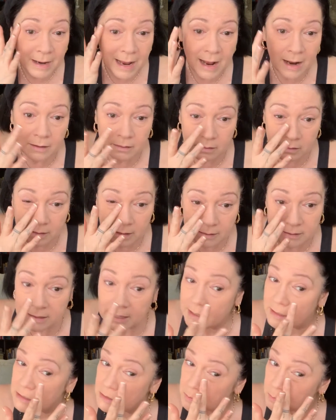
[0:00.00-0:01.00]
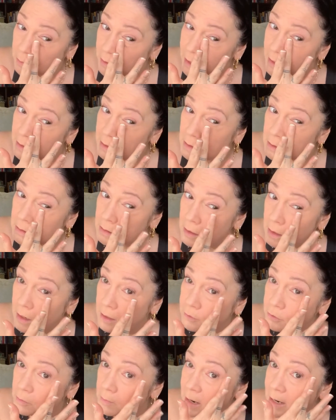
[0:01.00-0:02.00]
pat that setting spray
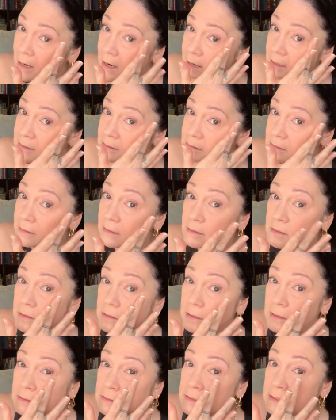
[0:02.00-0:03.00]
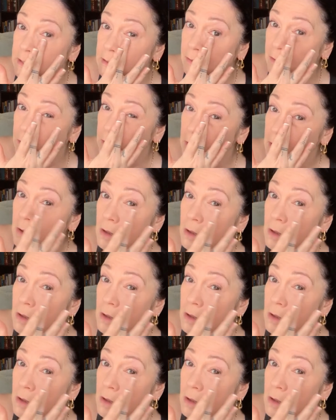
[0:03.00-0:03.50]
under my eyes, into the concealer.